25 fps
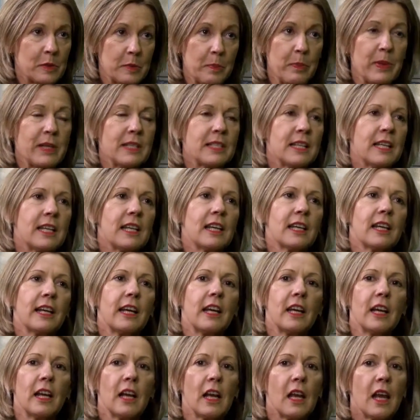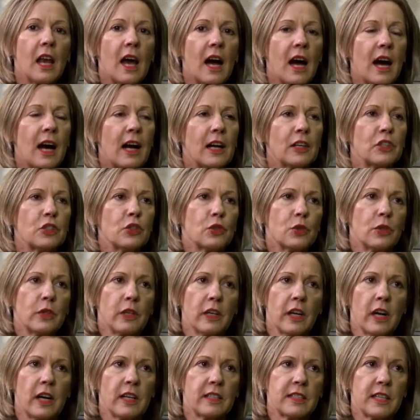particularly in a large
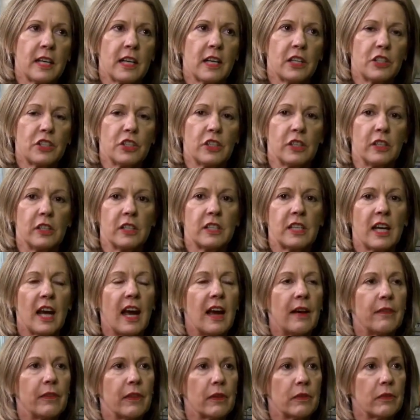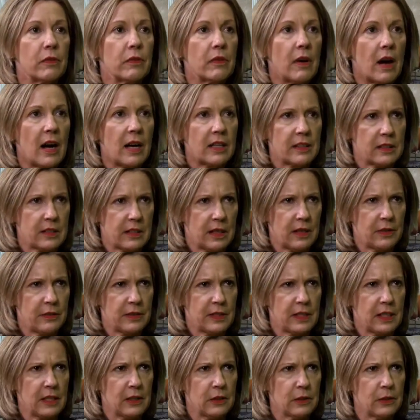organisation, to have the right set of
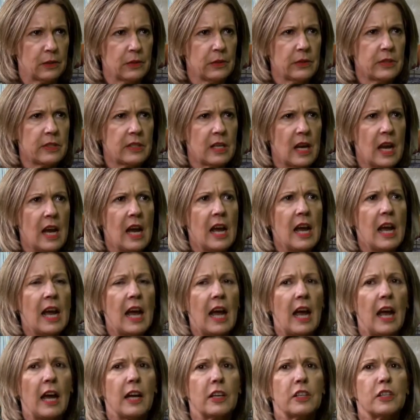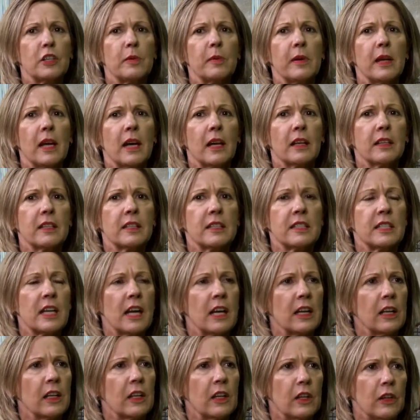skills and to be
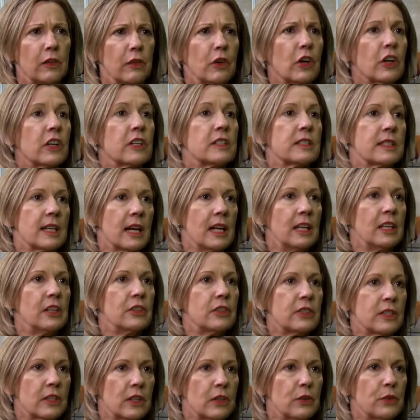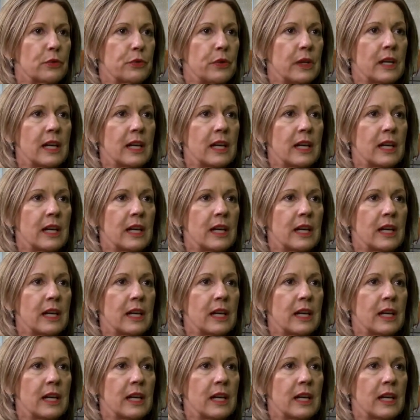understanding that you've got to sell yourself.